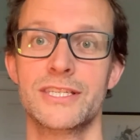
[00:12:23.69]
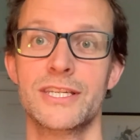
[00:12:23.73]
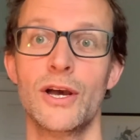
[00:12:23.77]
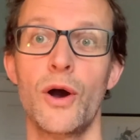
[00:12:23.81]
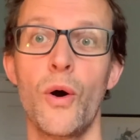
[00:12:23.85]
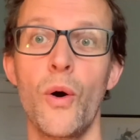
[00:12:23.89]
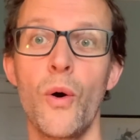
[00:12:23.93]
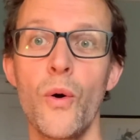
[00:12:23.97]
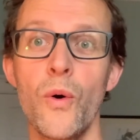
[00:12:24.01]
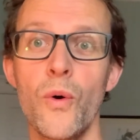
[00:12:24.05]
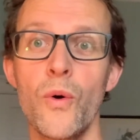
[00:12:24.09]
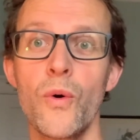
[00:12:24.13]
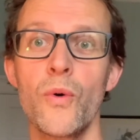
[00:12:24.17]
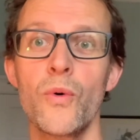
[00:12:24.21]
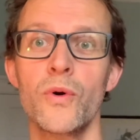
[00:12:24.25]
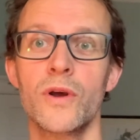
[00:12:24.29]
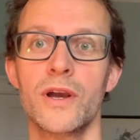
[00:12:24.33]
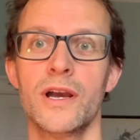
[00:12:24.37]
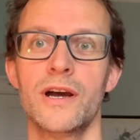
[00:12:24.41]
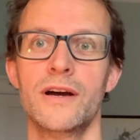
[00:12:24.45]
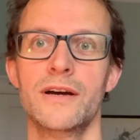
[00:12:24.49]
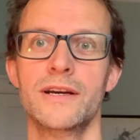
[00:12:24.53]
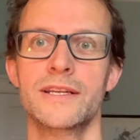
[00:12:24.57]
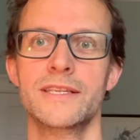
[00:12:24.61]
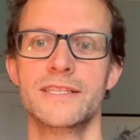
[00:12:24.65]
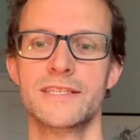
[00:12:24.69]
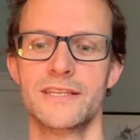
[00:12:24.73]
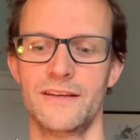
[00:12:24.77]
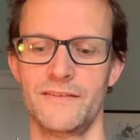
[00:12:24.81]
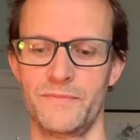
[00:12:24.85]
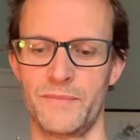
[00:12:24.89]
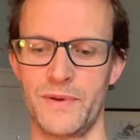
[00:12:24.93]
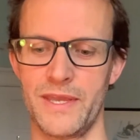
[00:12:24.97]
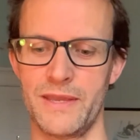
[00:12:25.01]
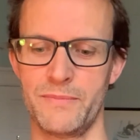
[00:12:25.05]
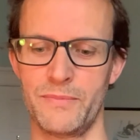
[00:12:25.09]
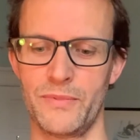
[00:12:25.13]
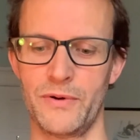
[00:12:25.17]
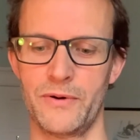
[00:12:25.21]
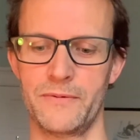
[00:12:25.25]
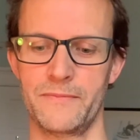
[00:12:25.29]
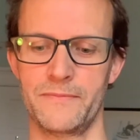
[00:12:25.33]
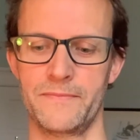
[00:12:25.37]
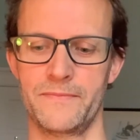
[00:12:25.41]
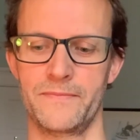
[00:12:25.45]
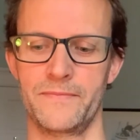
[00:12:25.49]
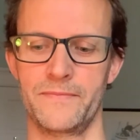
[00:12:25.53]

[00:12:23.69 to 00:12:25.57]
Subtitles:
to all kinds of people.